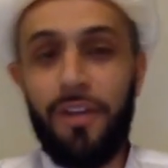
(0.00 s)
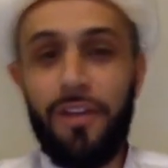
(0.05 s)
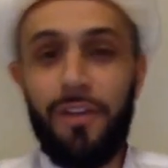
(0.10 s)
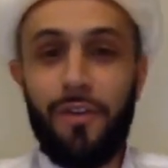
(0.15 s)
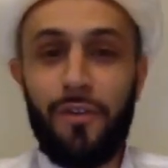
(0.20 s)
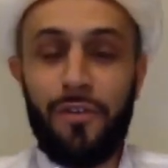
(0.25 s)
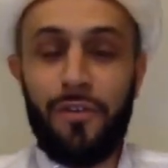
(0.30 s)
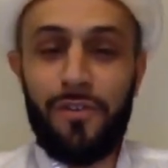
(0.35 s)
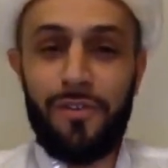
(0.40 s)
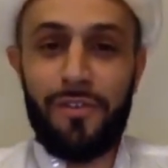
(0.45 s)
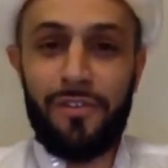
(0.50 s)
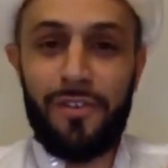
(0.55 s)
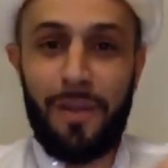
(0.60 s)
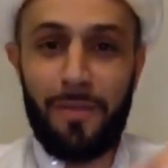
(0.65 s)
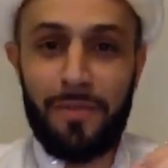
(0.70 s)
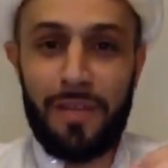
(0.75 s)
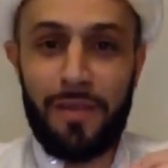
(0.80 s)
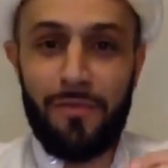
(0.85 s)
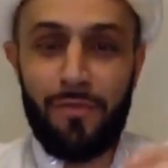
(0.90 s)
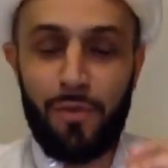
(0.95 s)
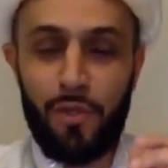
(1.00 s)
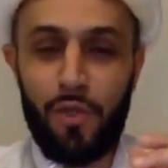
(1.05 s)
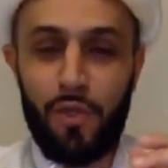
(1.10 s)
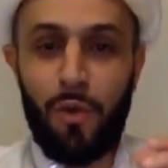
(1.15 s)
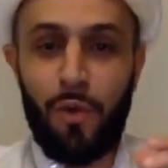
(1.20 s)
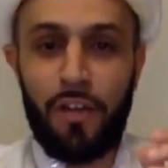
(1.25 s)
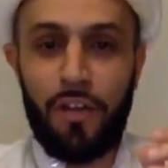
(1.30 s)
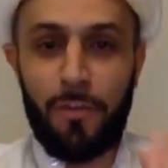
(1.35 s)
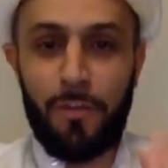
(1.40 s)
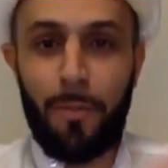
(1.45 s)
you know sometimes when you
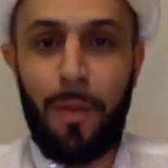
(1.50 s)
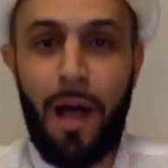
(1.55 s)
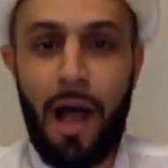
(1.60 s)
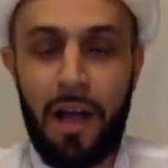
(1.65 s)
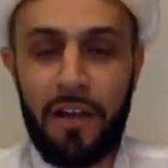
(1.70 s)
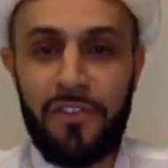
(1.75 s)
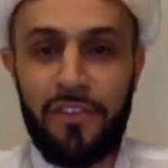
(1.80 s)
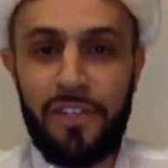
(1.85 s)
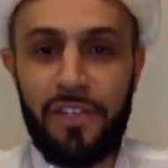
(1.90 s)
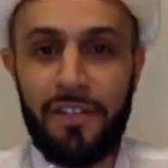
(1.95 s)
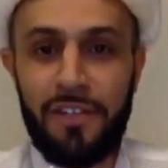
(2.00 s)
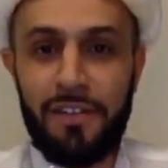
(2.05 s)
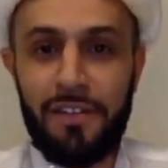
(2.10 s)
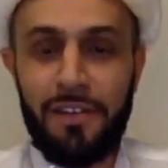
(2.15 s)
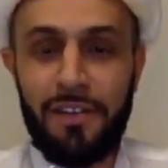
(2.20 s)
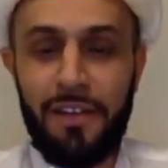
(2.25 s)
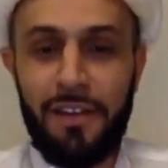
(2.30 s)
watch boxing,